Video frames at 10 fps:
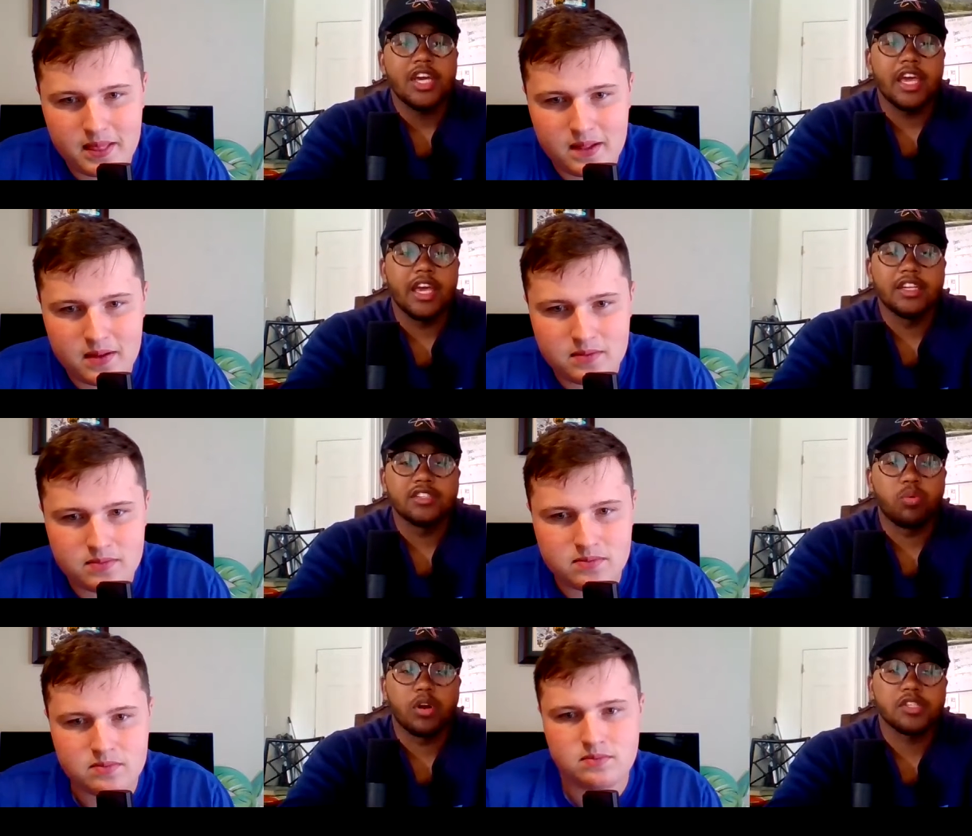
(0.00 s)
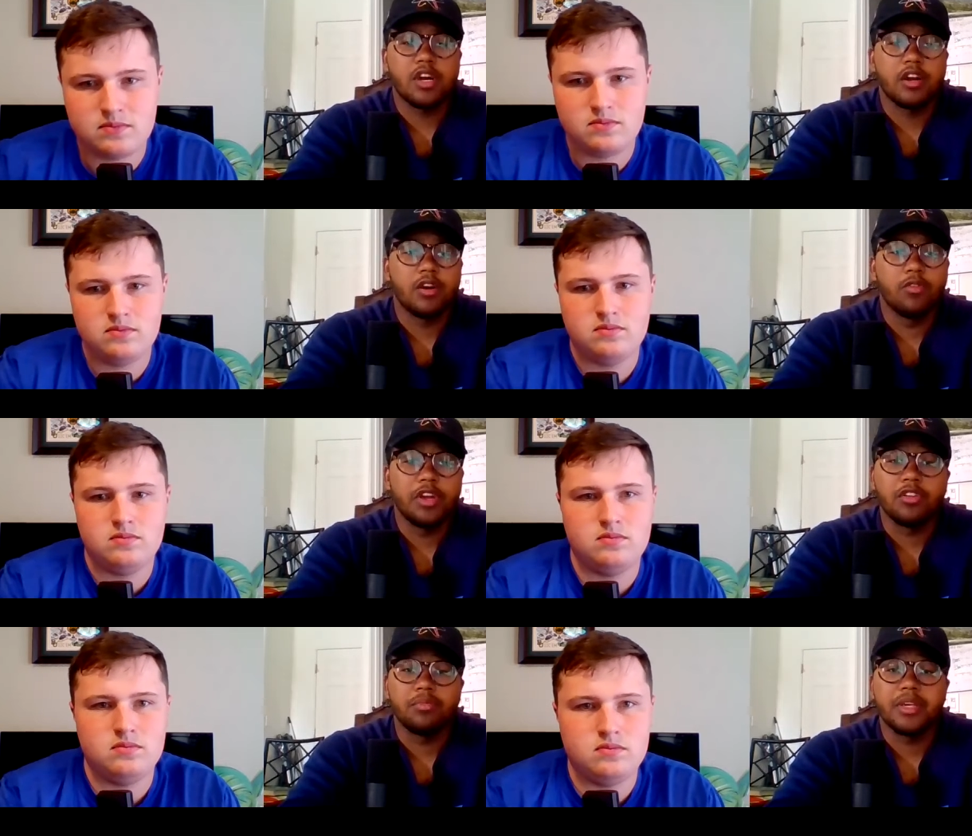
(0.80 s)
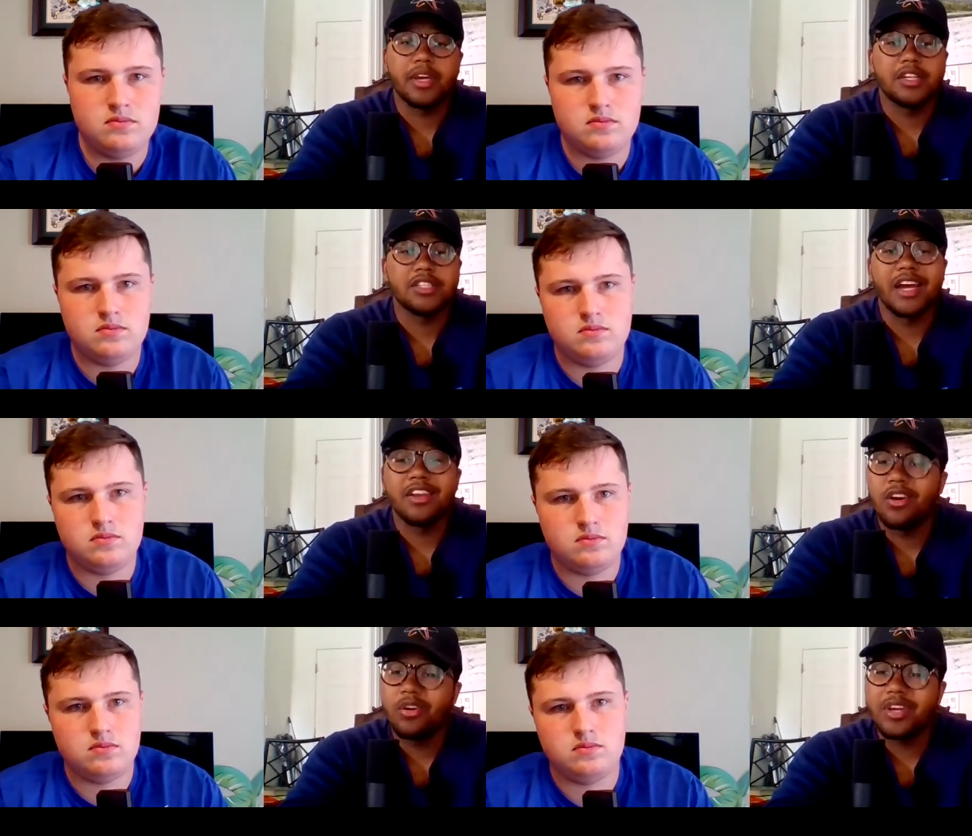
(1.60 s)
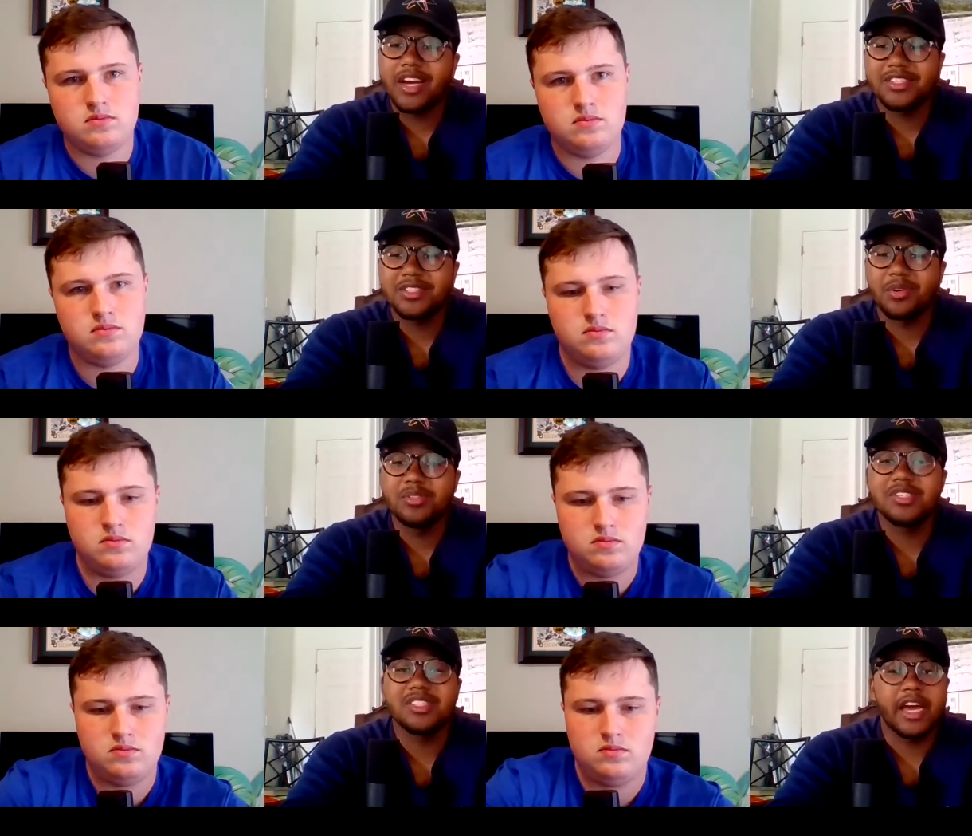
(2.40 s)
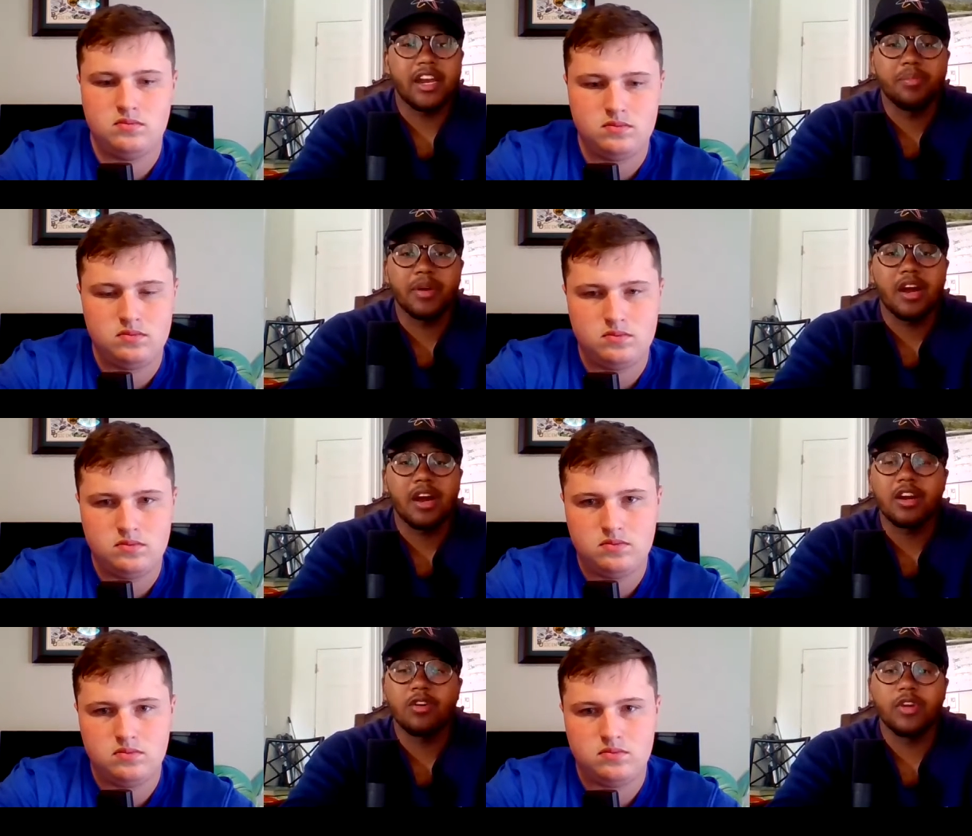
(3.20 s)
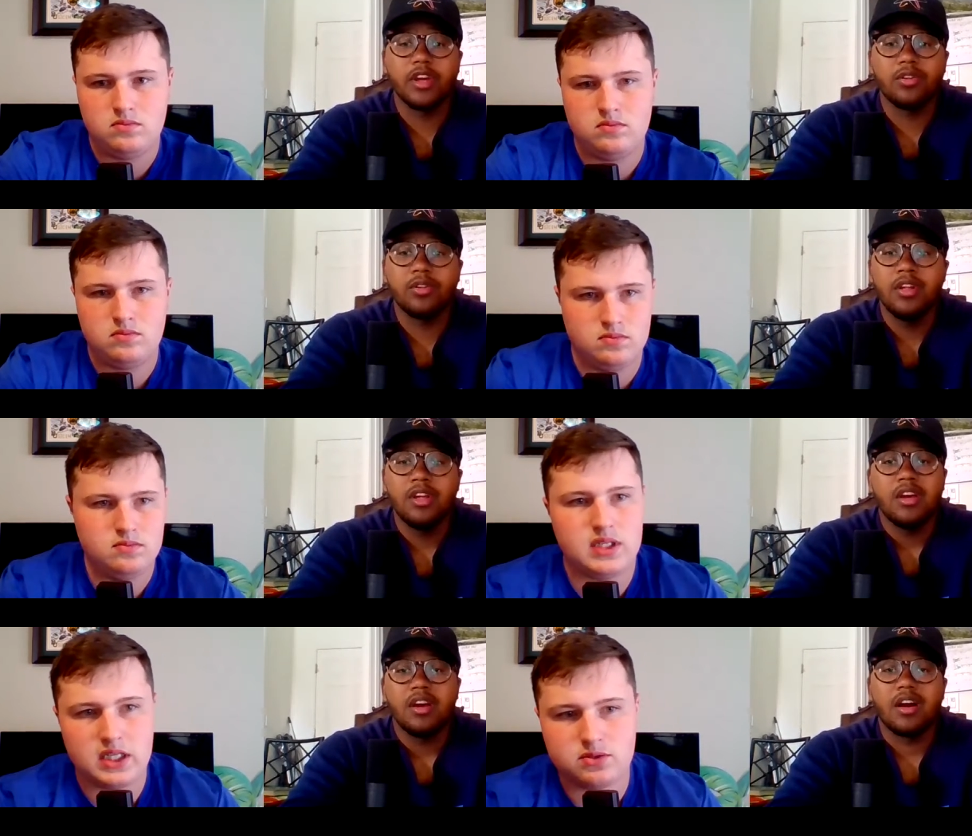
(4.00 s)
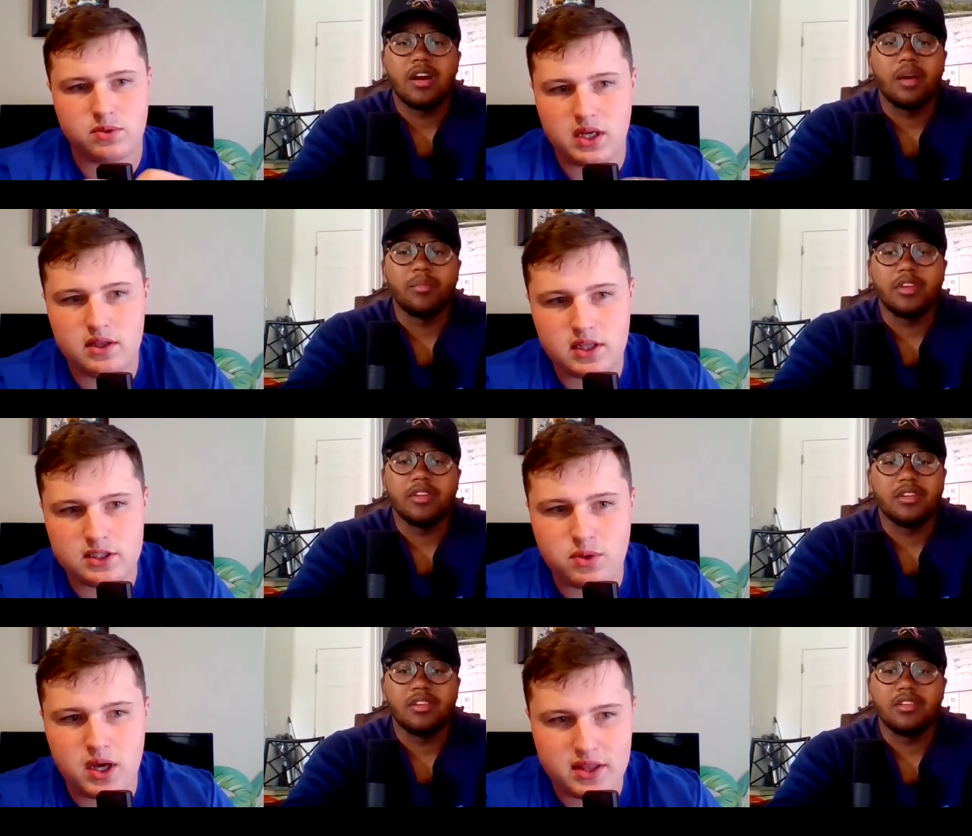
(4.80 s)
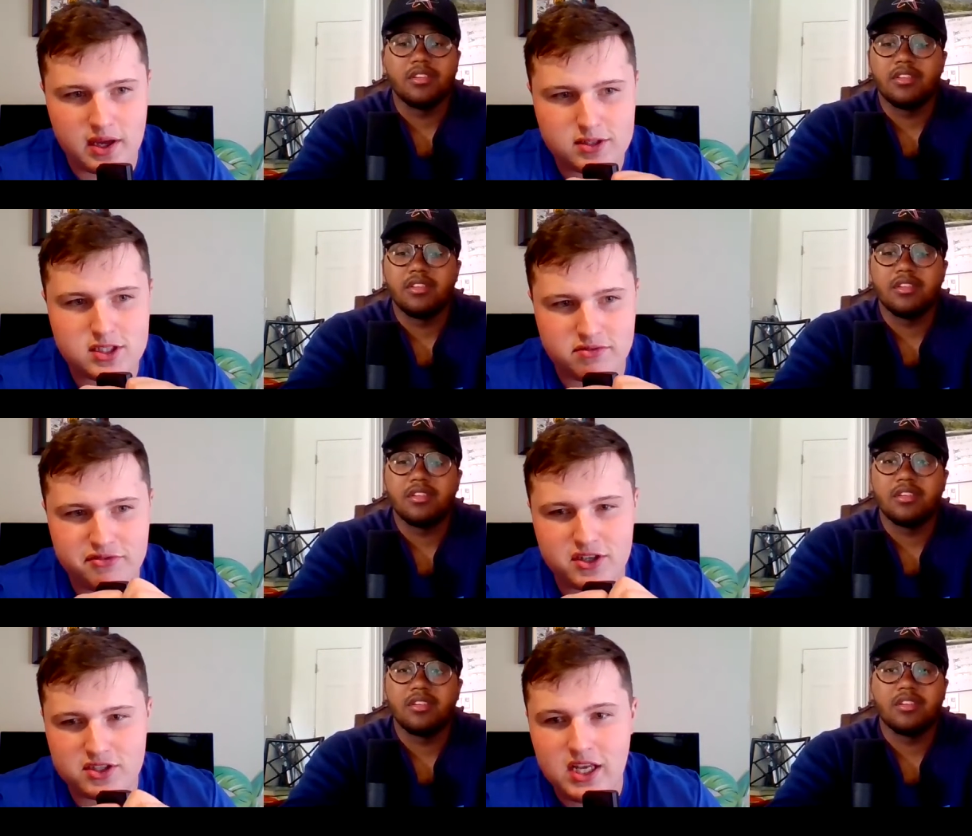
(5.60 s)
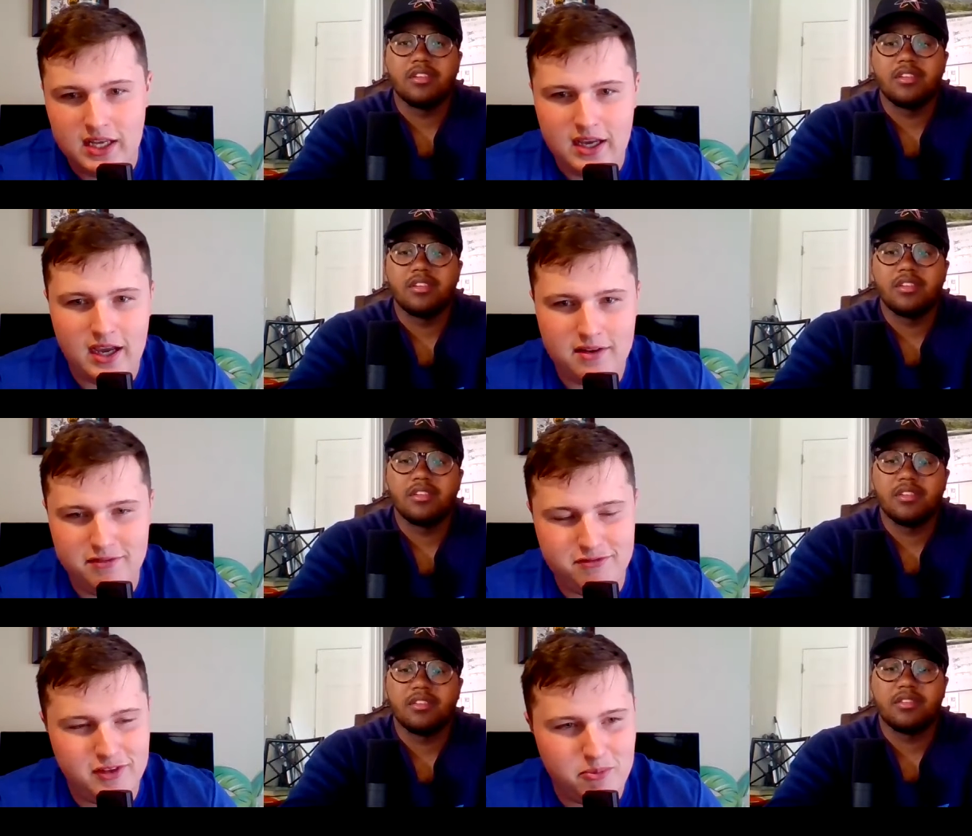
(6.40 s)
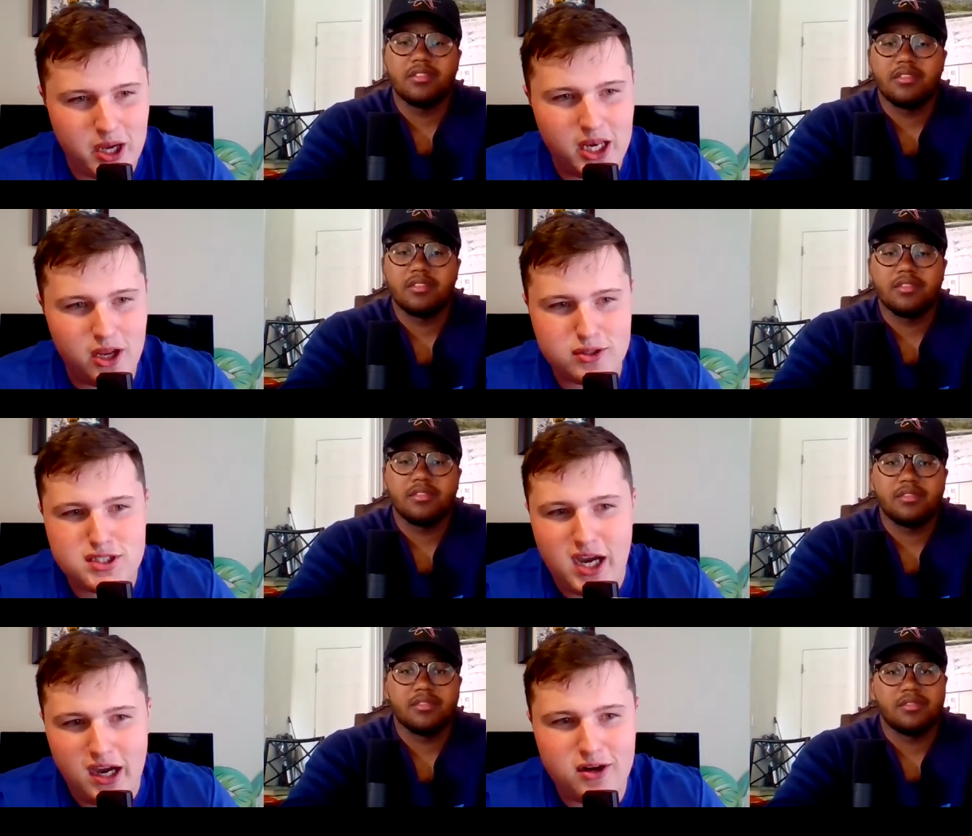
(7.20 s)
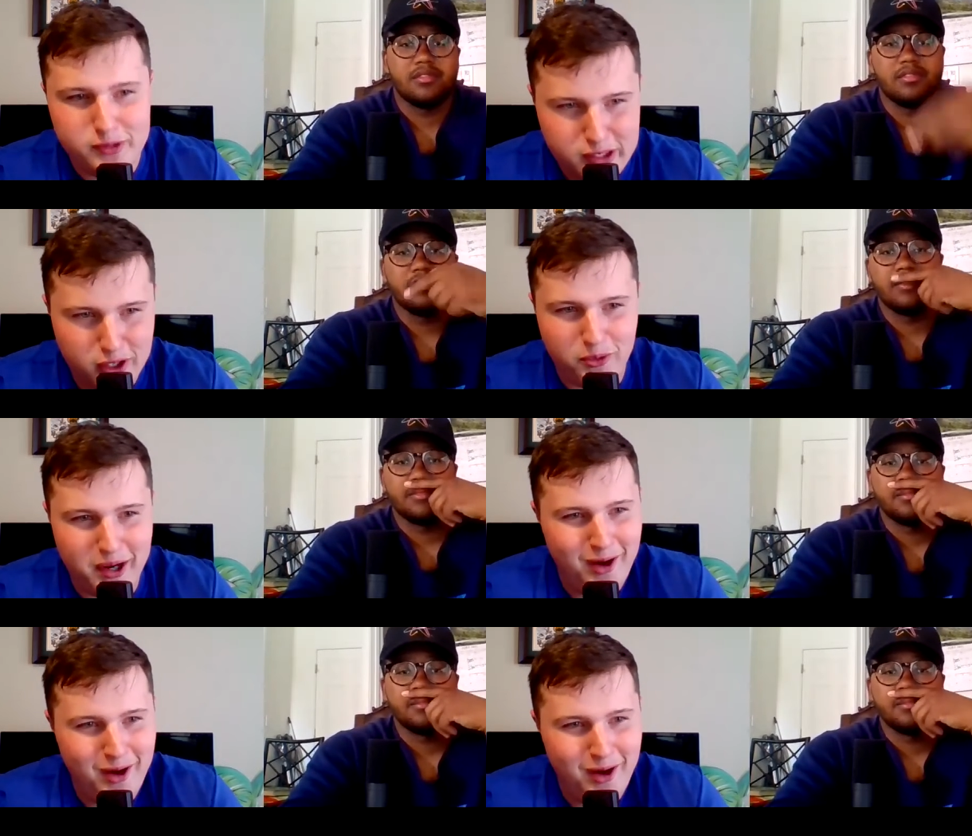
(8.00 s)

Speaker 1: is where's Connor Riddle because I know you got Stone Snyder, but Connor Riddle that's why. I mean, that's
Speaker 2: why that was the first. I have then my notes. Connor Riddle.